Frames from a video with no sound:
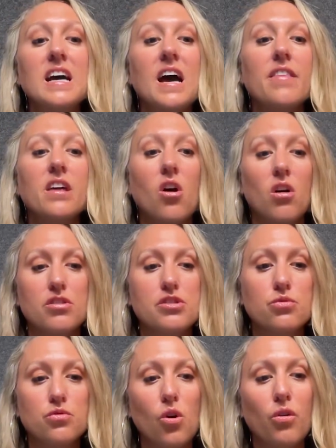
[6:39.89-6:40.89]
and then
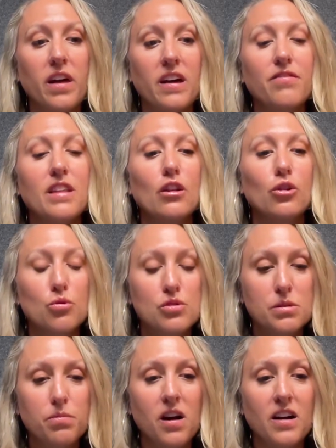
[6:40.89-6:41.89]
also know that if they
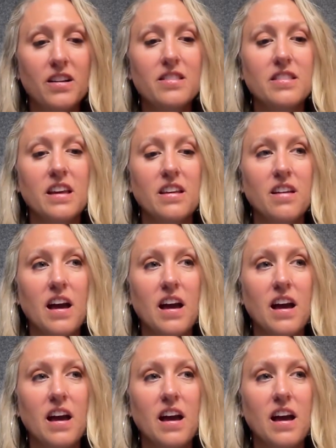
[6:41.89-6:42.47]
lose the product they